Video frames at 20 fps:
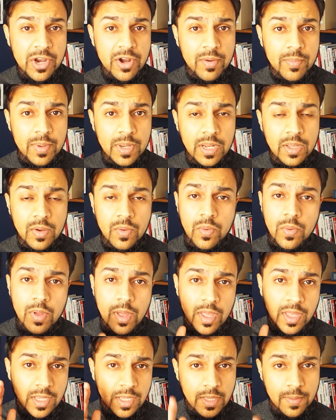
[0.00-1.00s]
it below,
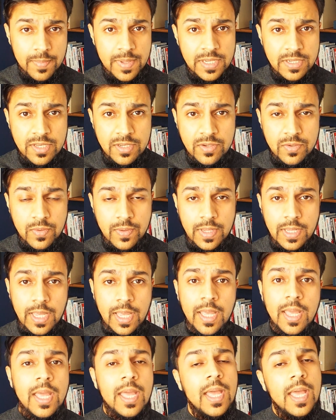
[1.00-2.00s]
commit to doing
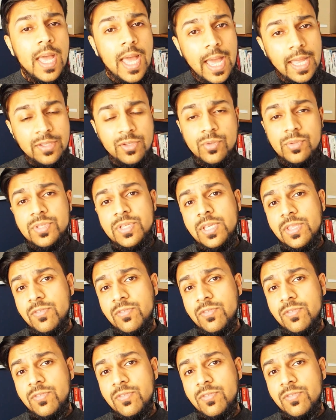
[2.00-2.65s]
it, and you'll see the